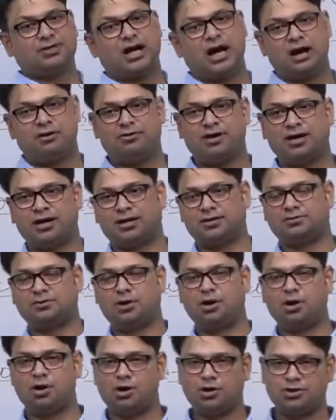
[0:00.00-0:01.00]
our
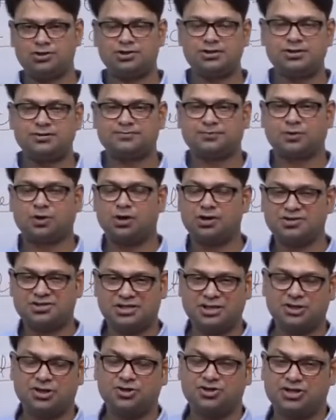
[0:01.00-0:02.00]
laws,
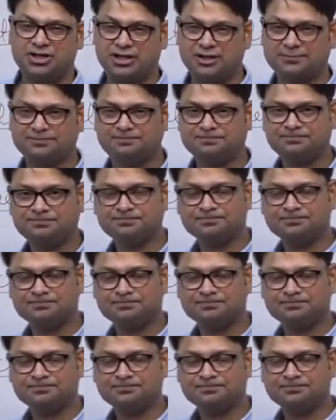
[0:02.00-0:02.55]
constitution,